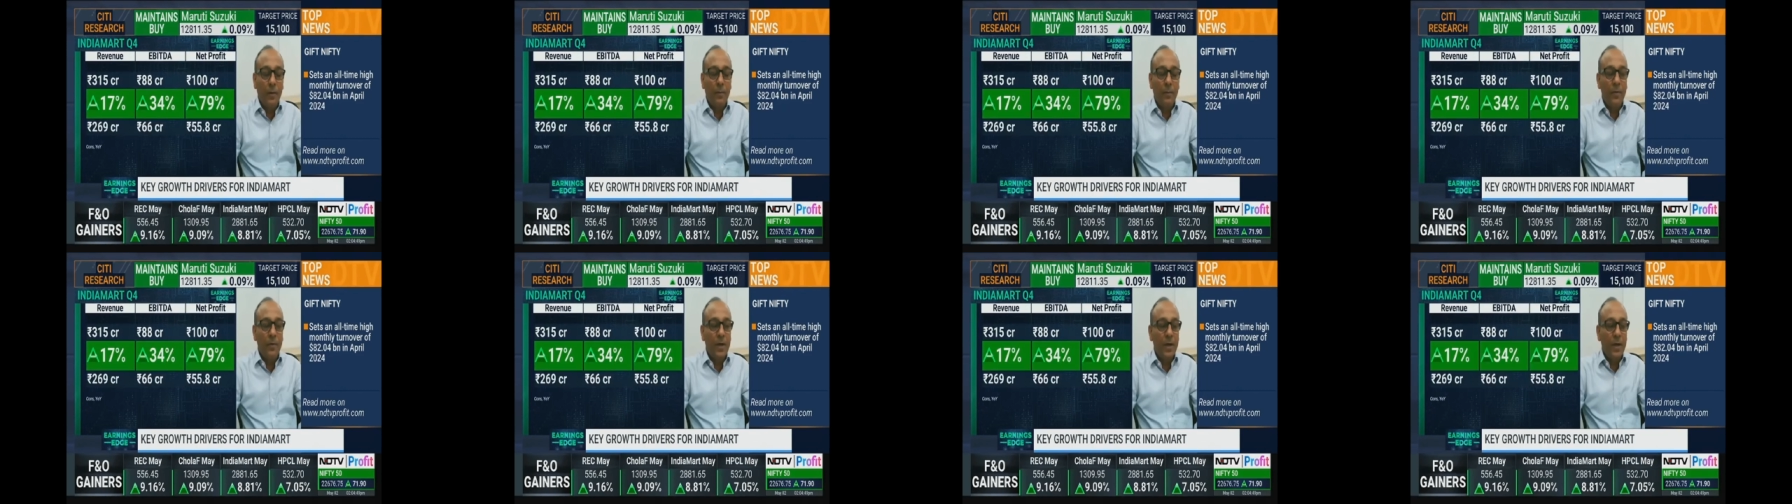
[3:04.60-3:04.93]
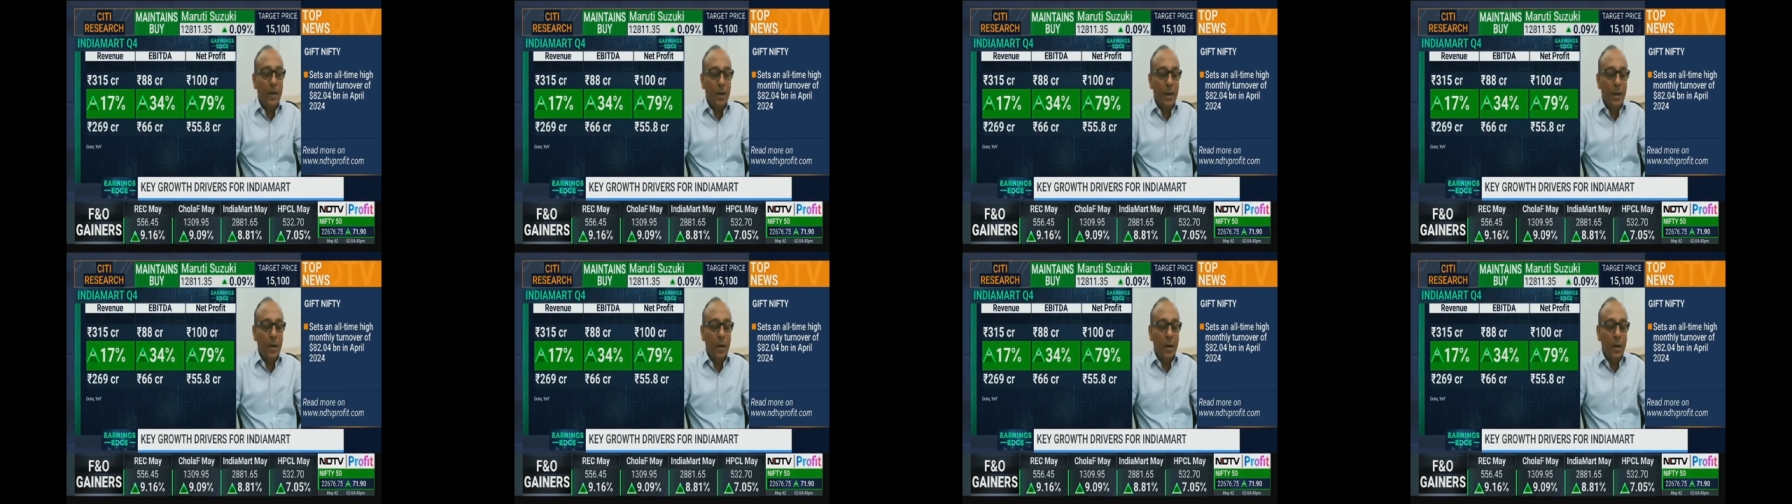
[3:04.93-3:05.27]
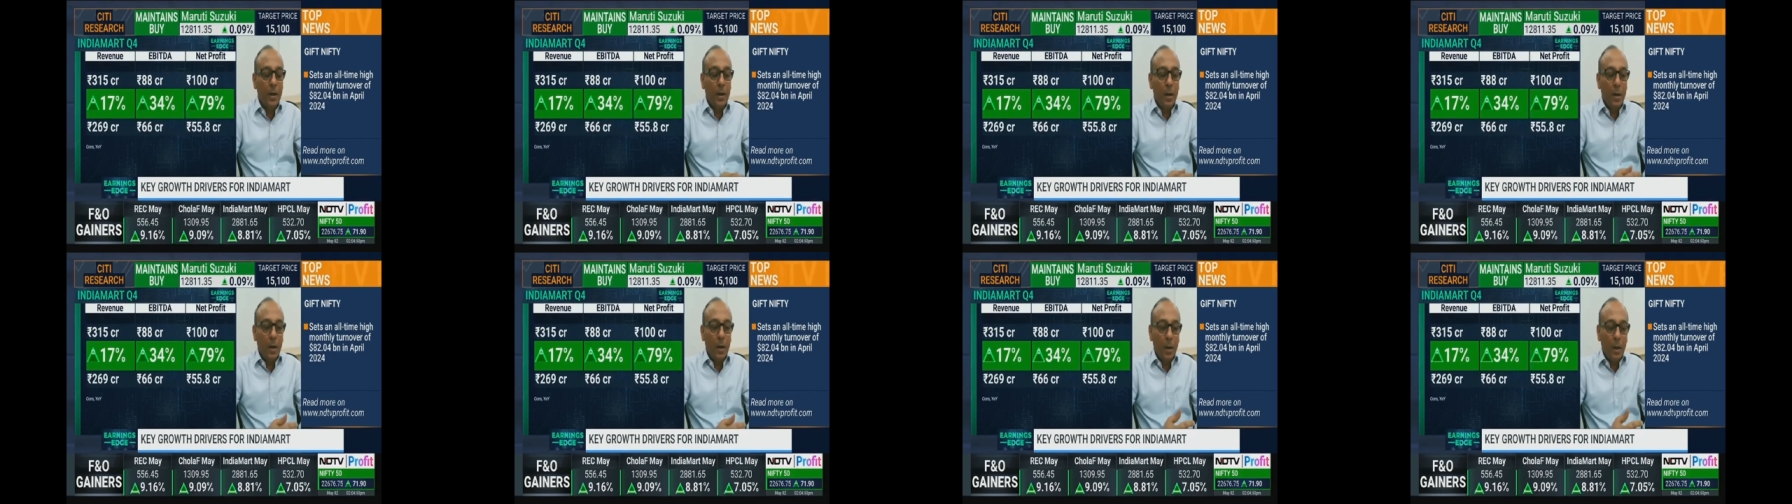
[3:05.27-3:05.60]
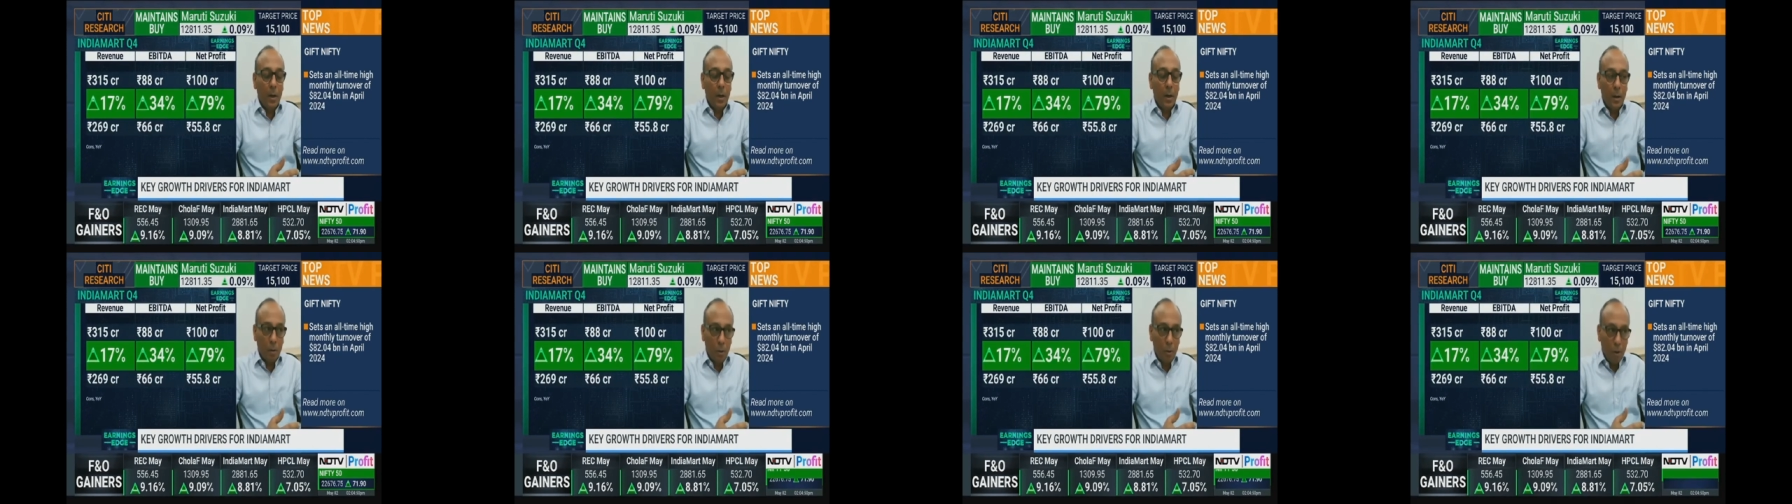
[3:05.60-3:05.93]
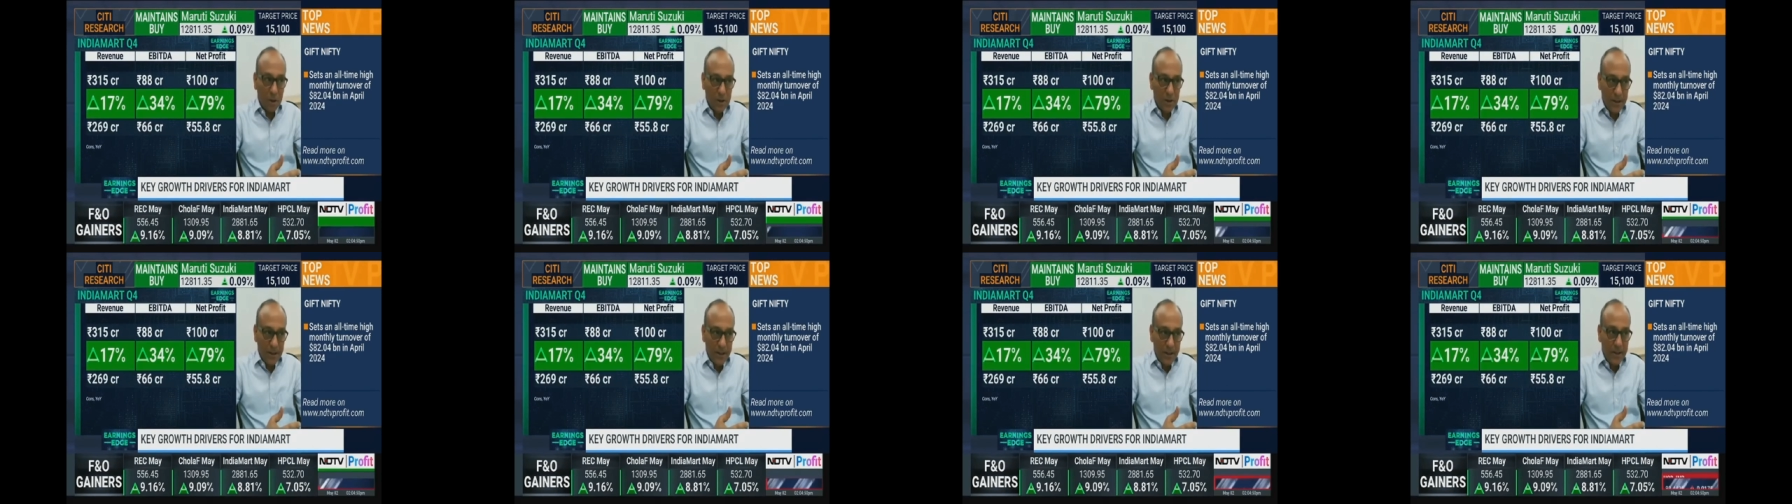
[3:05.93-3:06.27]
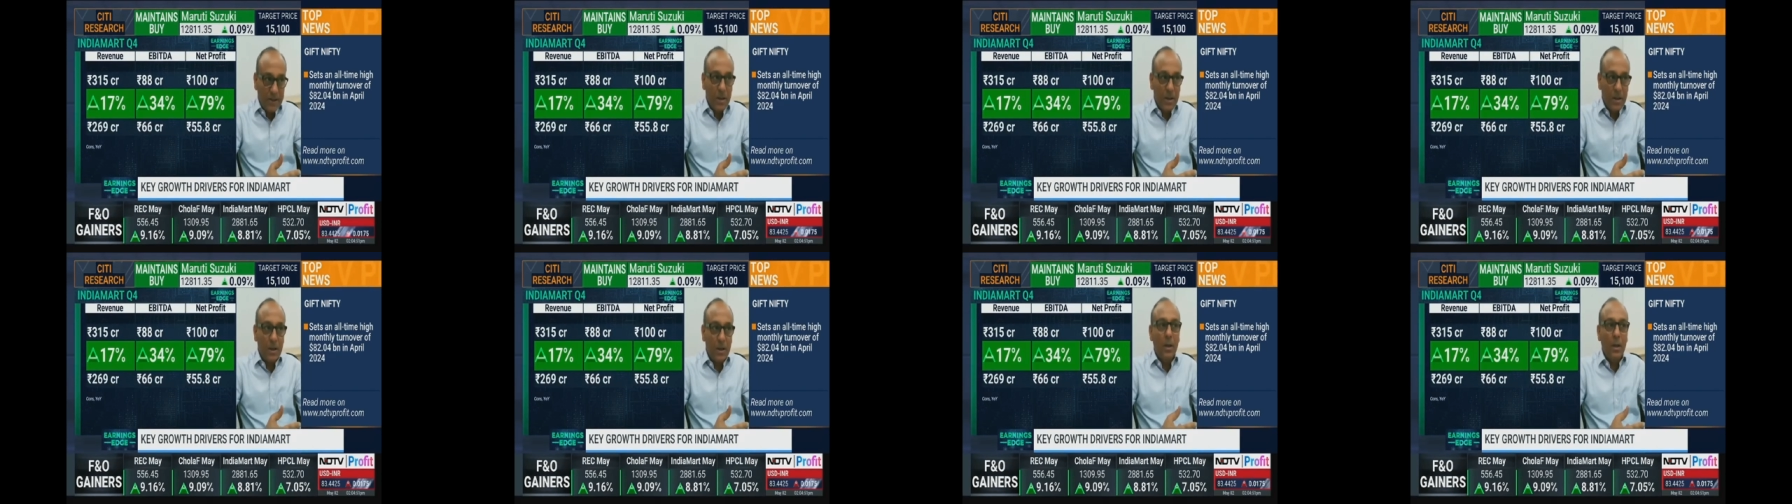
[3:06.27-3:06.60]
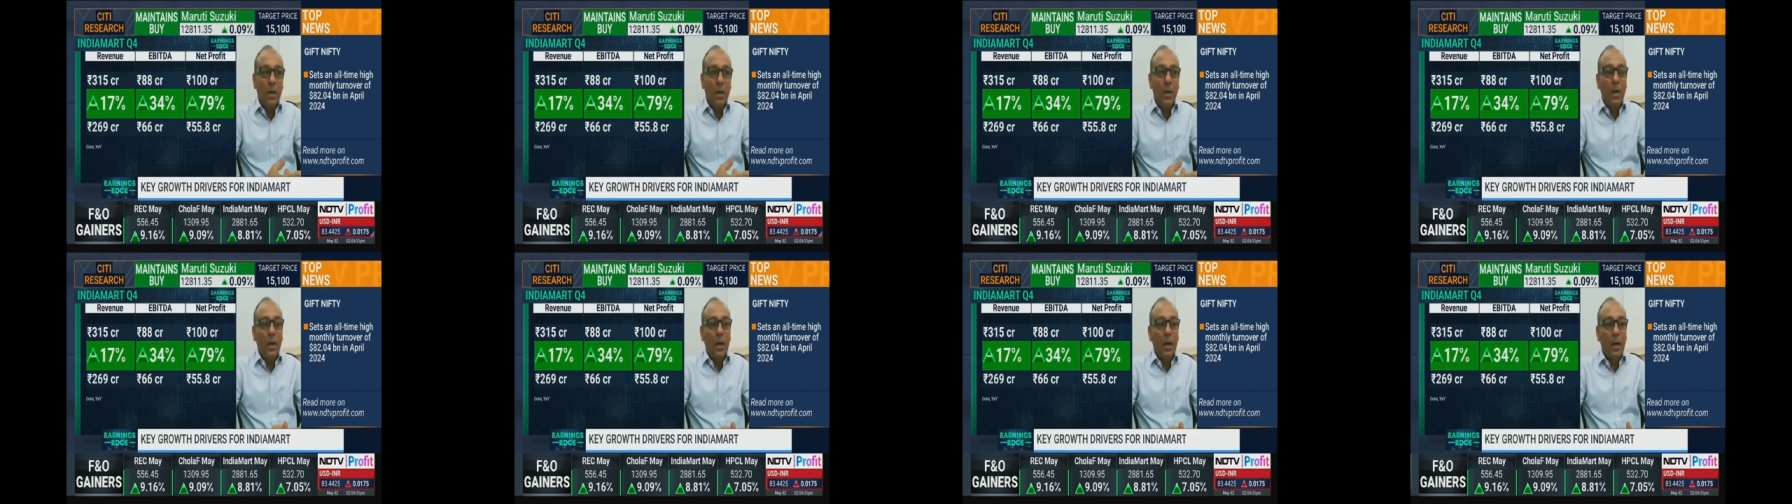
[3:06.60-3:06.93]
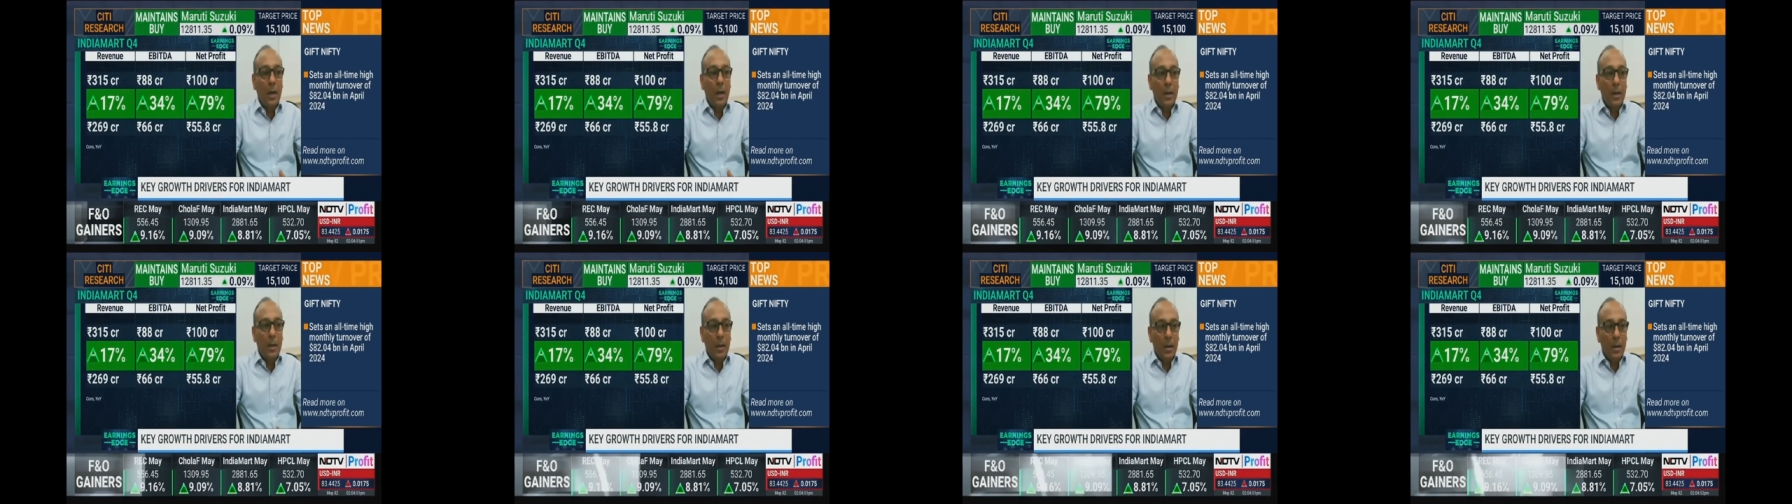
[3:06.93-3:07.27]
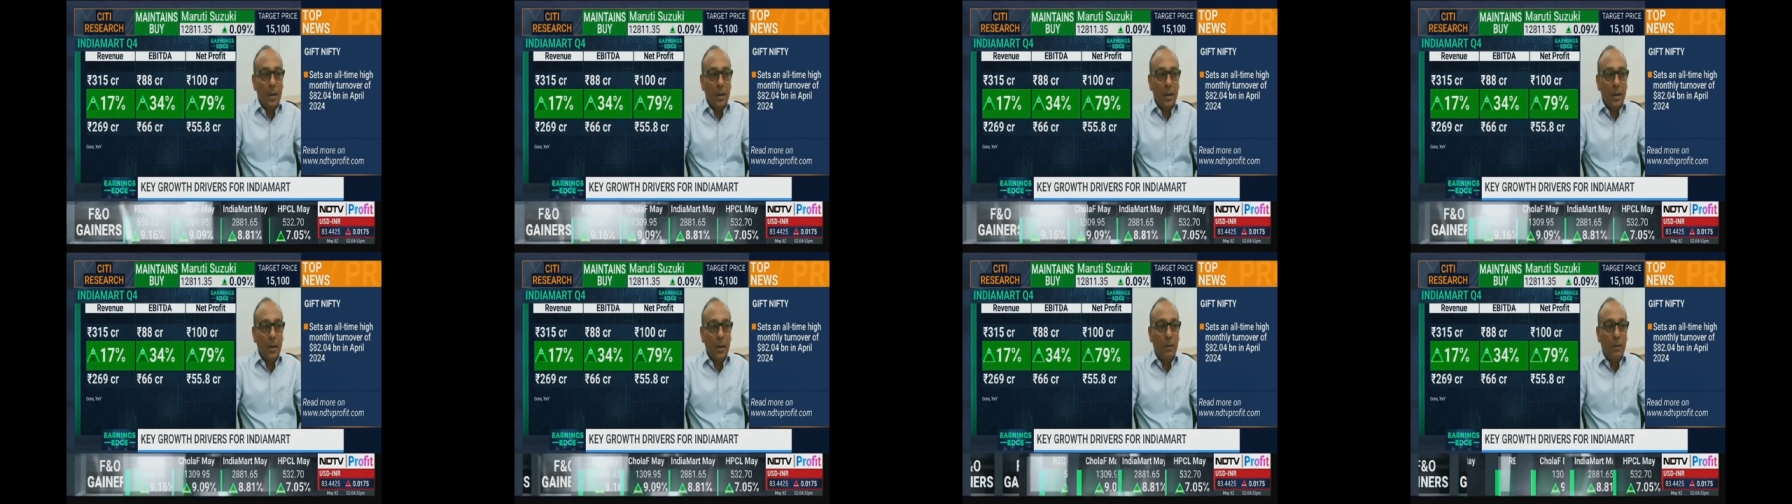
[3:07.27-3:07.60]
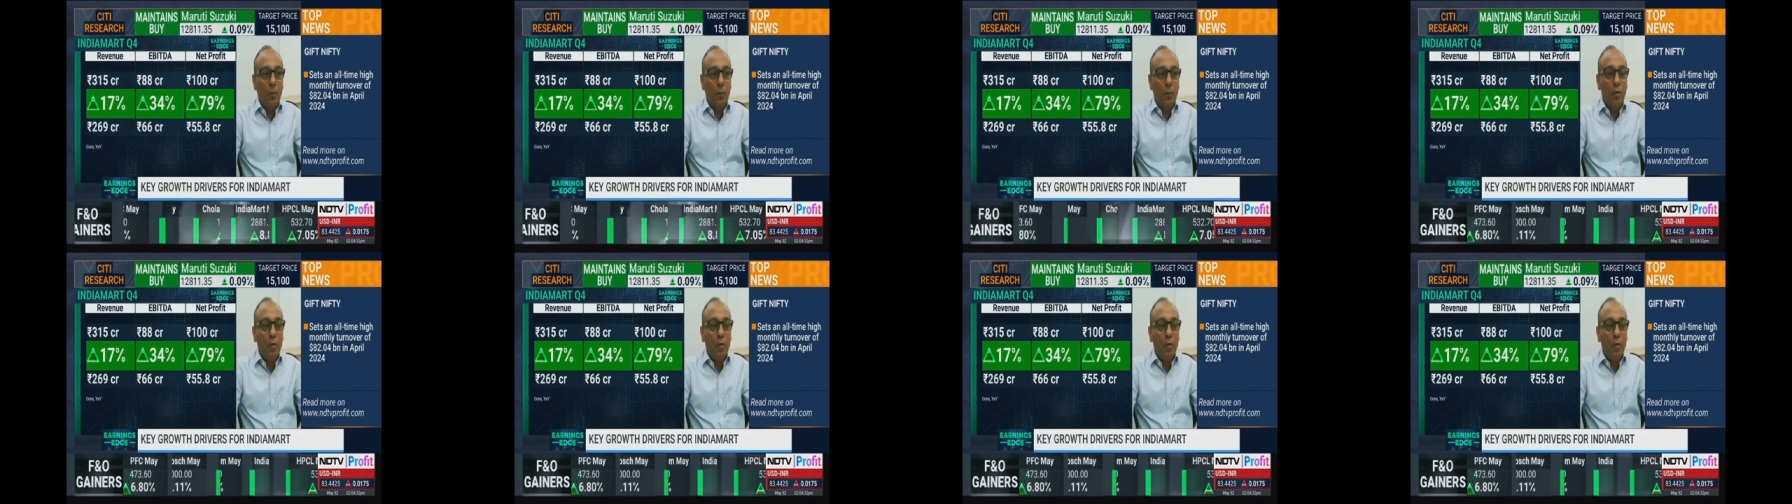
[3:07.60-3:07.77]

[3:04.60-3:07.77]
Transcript: off from the gross addition and